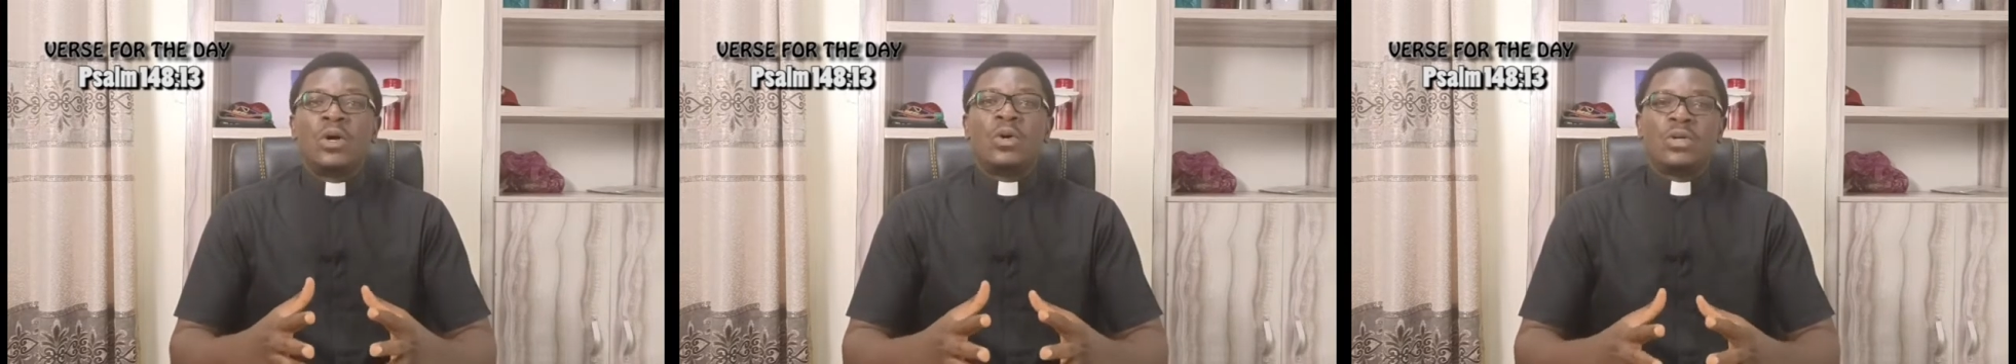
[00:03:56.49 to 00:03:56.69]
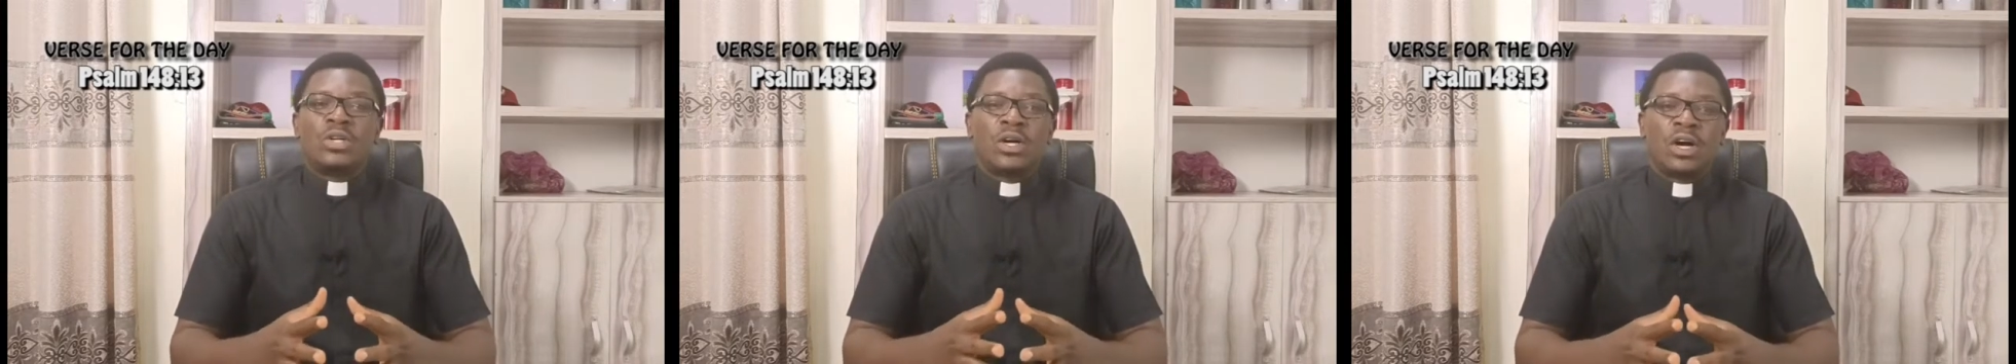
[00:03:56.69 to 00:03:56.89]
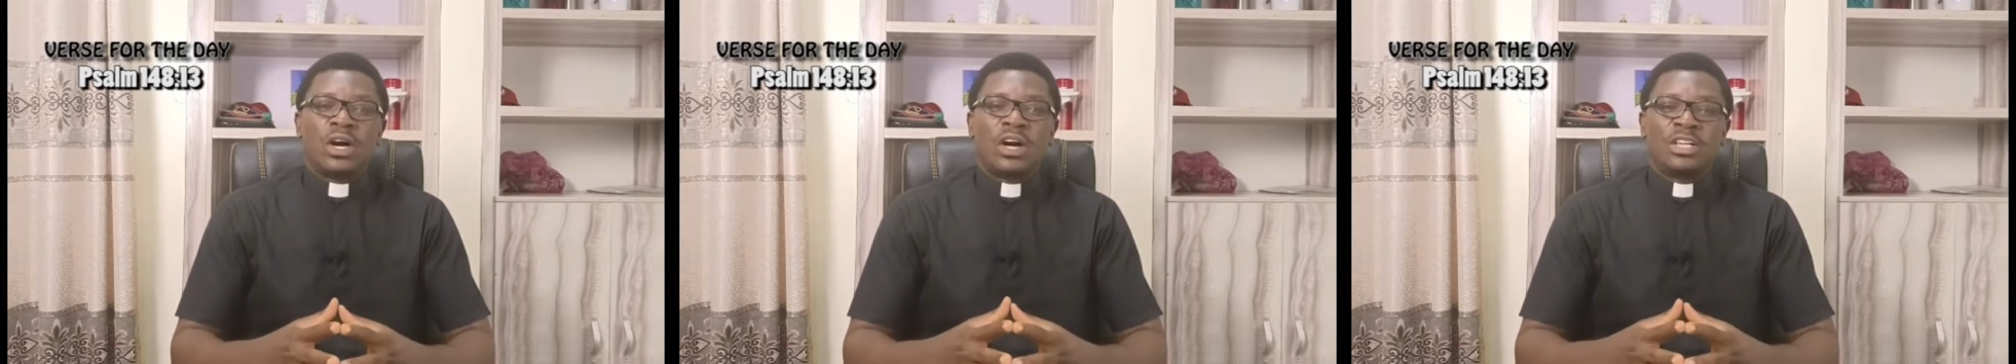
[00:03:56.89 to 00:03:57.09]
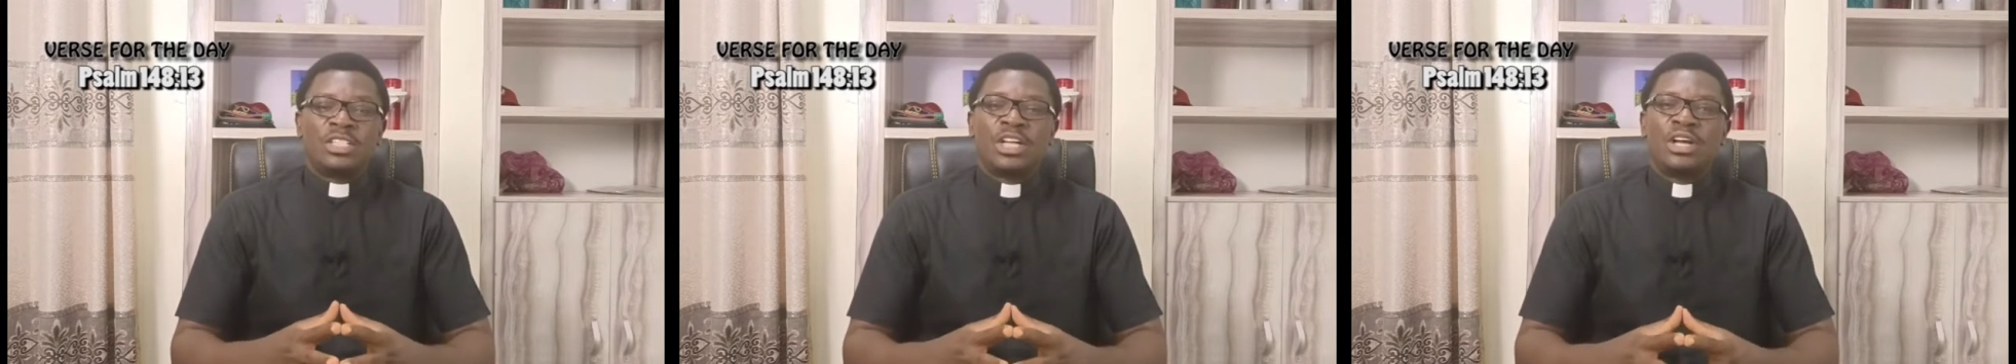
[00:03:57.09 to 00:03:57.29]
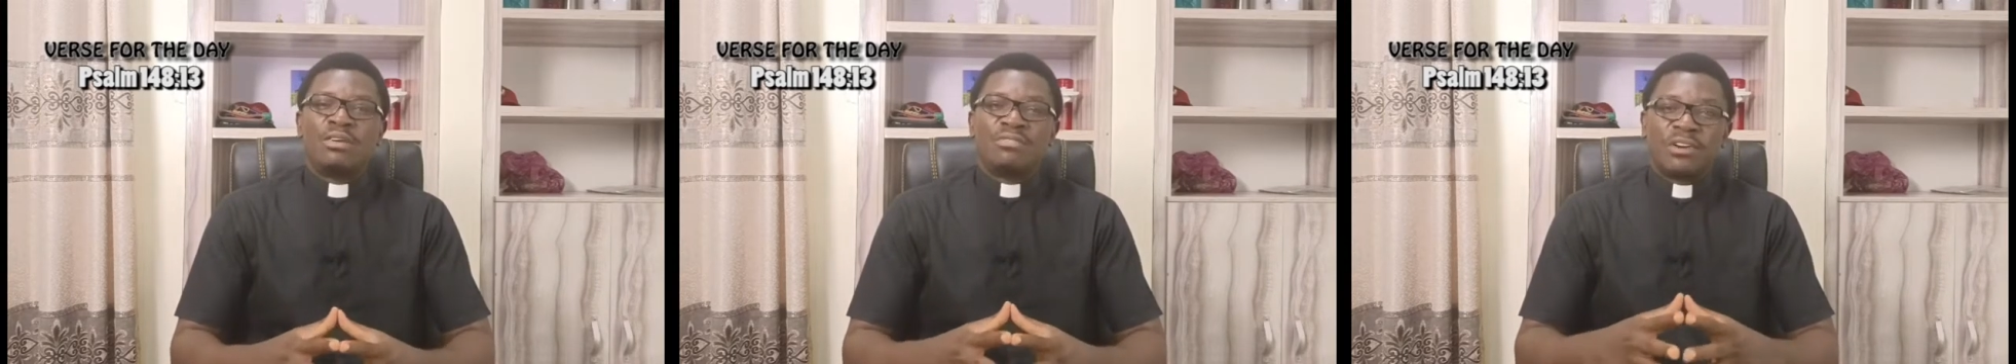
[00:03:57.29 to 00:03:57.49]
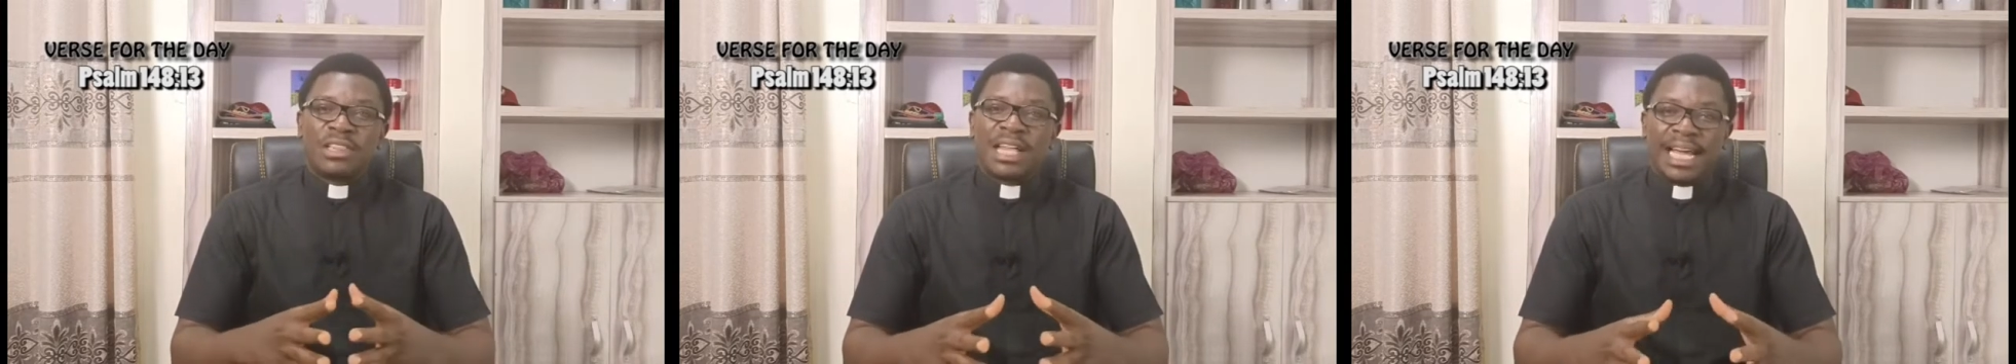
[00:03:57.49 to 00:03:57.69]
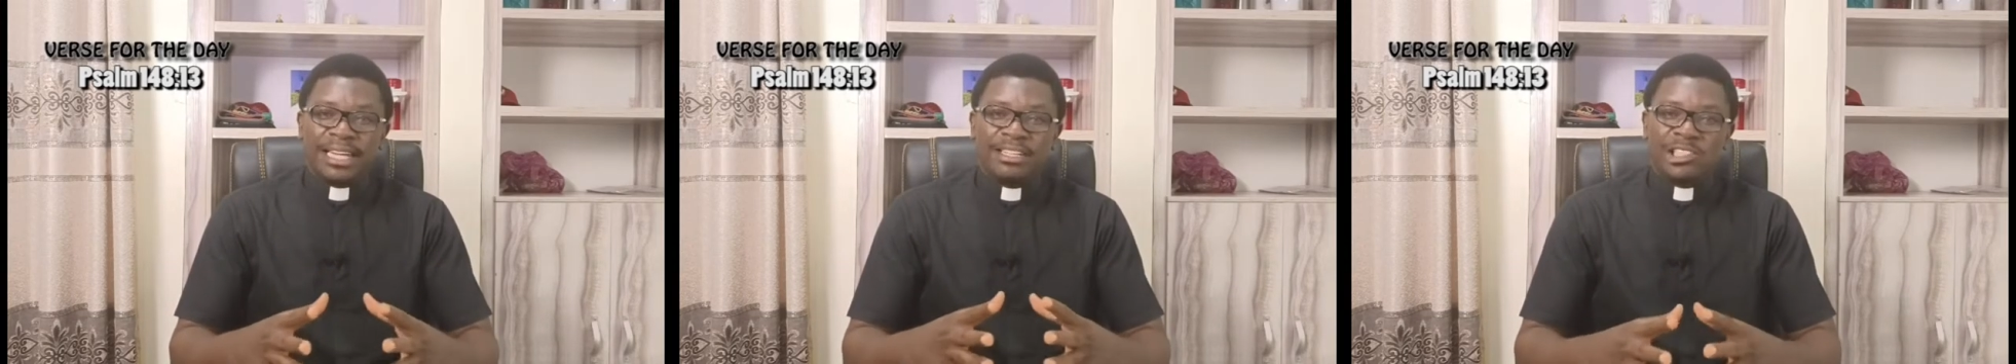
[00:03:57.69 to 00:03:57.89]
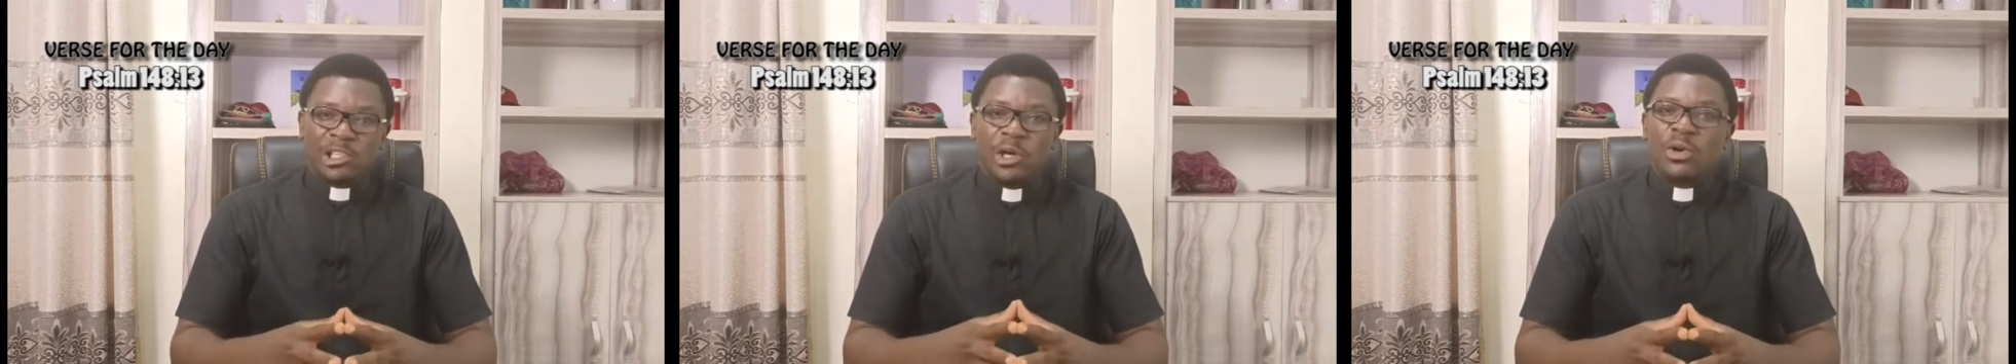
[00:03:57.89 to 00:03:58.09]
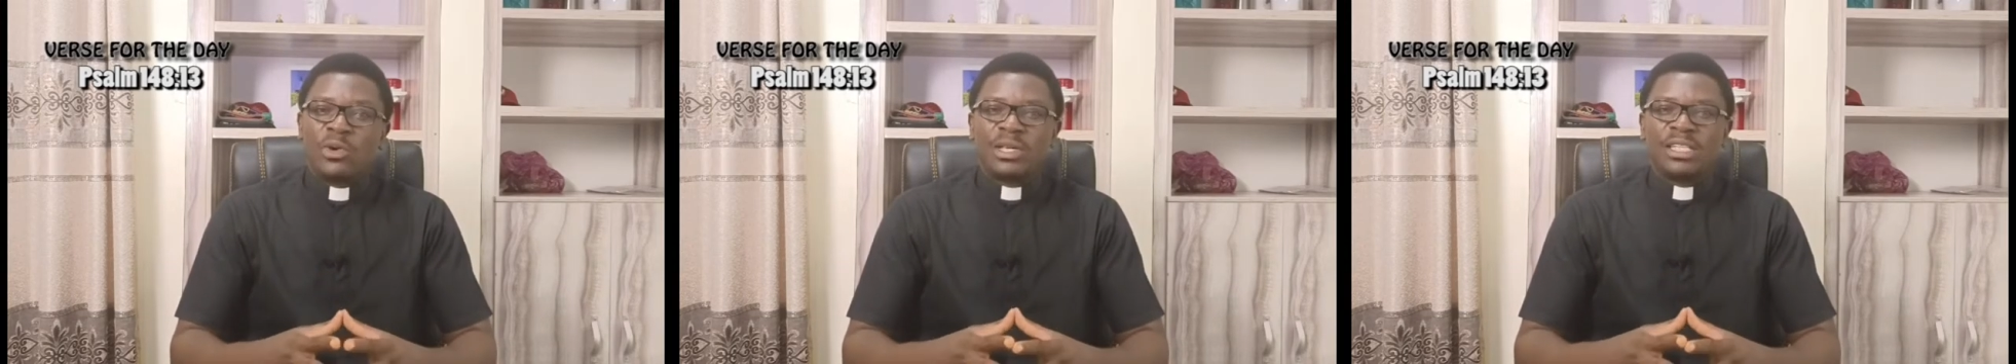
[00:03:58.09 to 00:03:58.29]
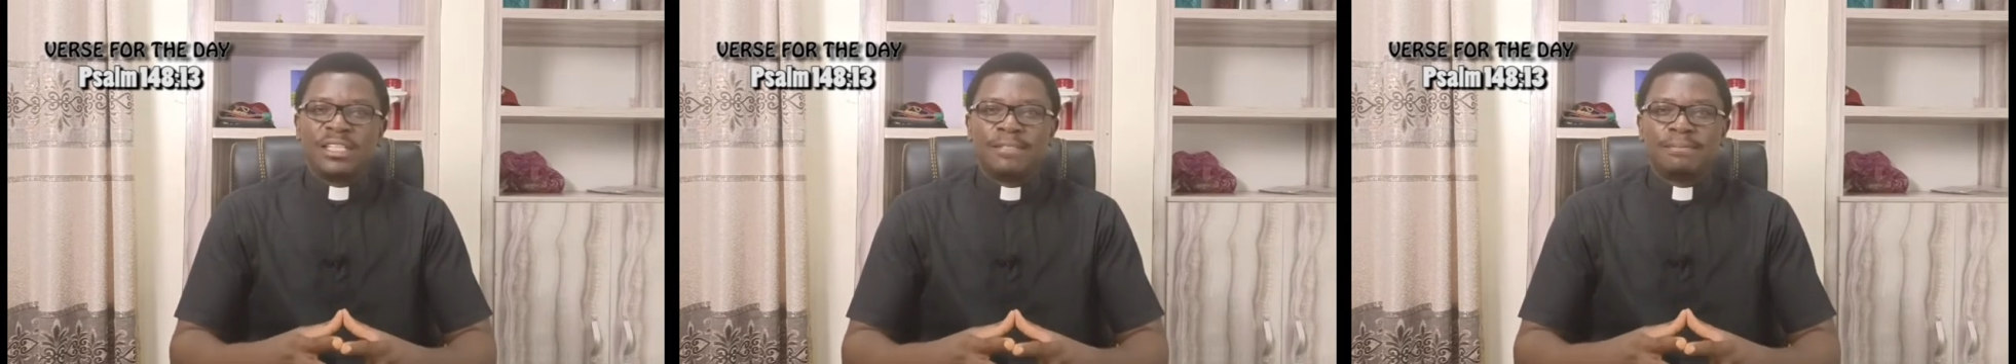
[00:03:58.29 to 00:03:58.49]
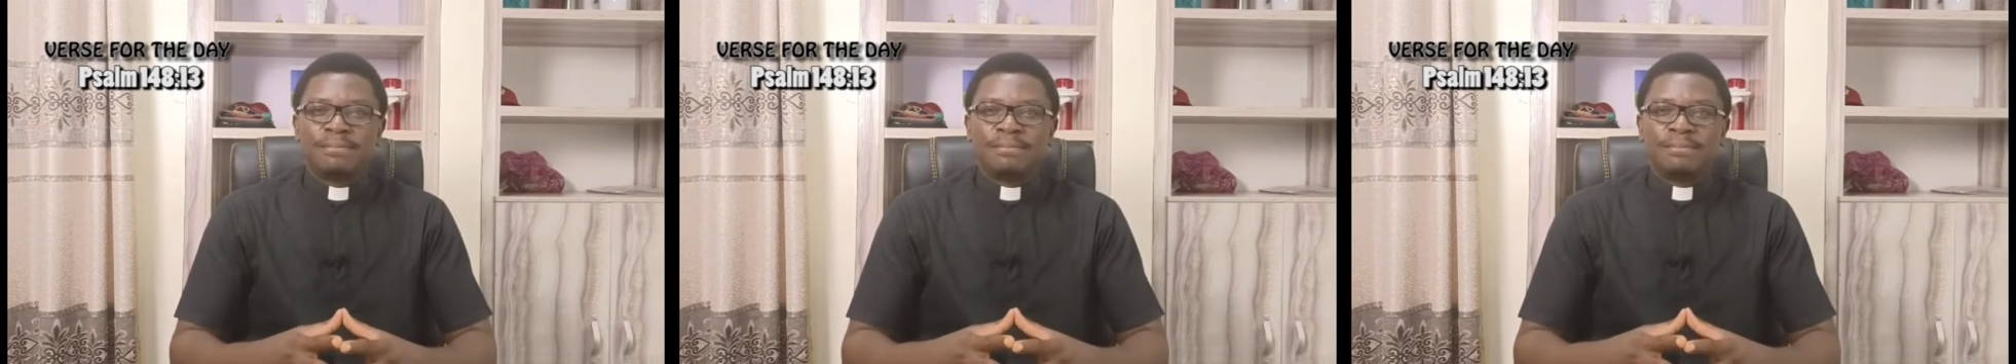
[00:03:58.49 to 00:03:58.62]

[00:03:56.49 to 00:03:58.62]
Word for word: O God, for Thy Glory.